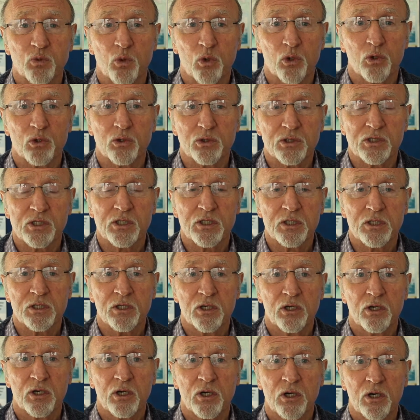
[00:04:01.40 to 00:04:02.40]
water
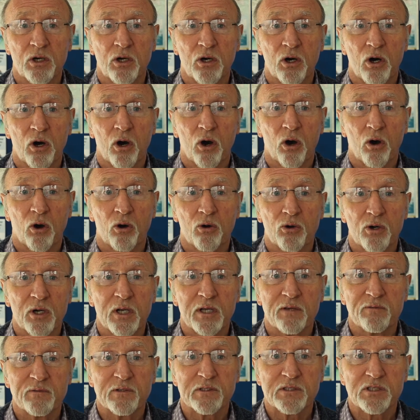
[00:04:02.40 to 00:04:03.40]
or
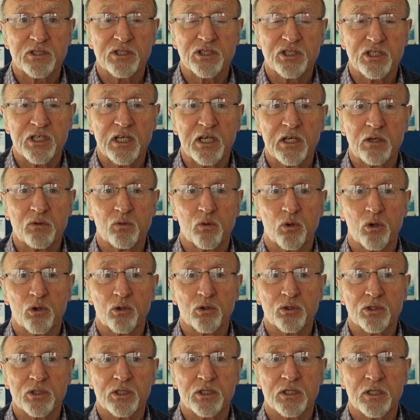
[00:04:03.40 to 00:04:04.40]
even
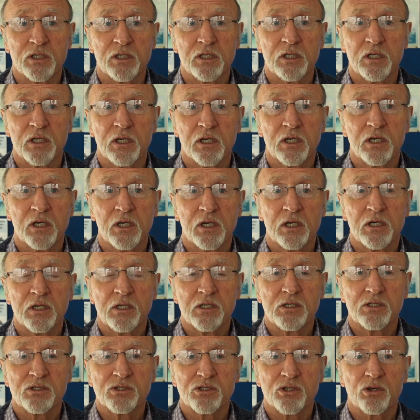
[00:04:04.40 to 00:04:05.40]
seawater,
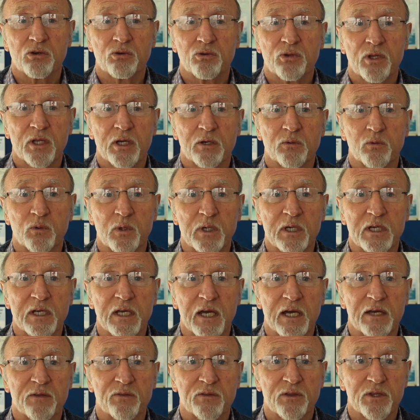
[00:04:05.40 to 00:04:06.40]
so that we
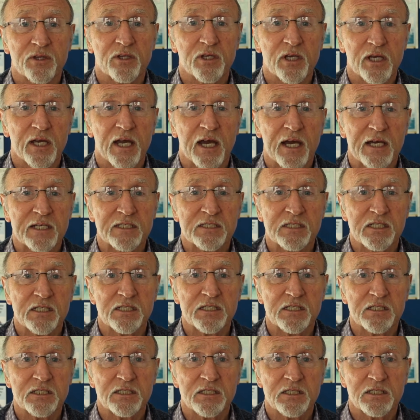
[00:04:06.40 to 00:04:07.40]
get the
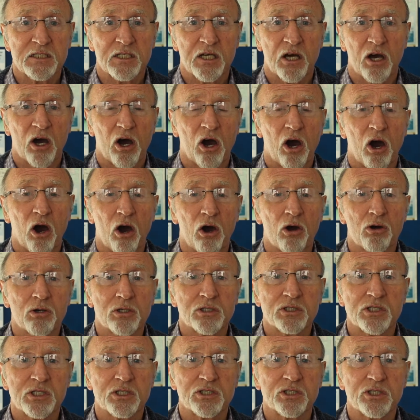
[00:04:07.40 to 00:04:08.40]
gases
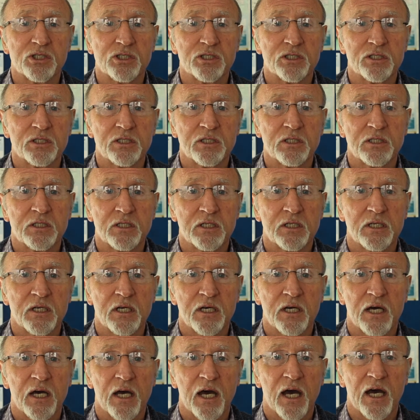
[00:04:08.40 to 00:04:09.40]
oxygen
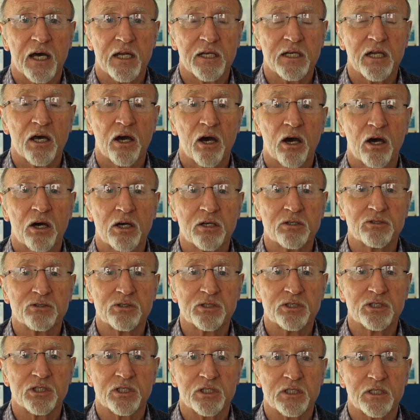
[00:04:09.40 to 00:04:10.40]
and
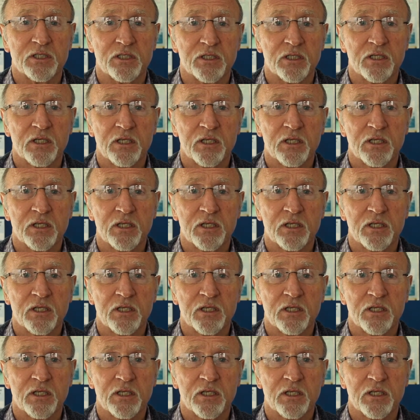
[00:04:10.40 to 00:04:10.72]
hydrogen.